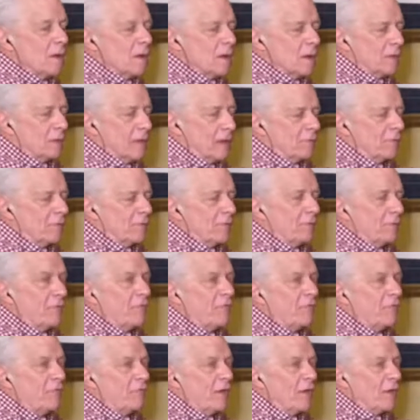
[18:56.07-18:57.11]
And I don't
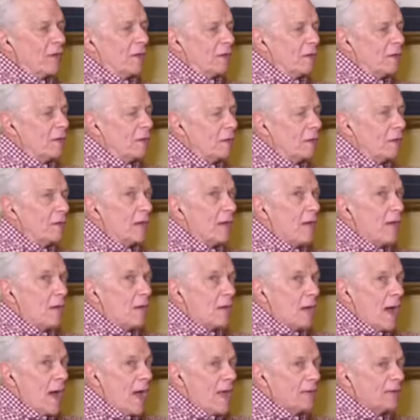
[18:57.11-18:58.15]
think
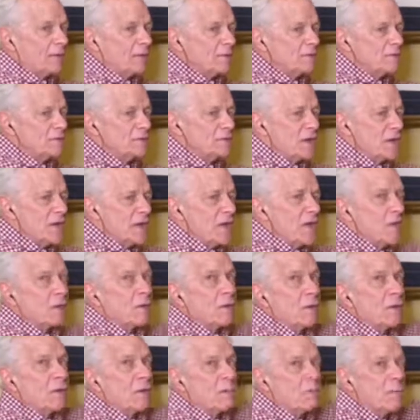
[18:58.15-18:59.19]
I can take
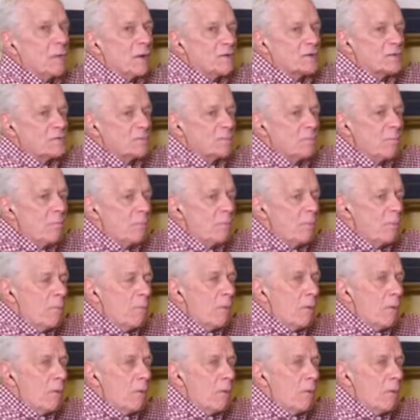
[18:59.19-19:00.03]
much more.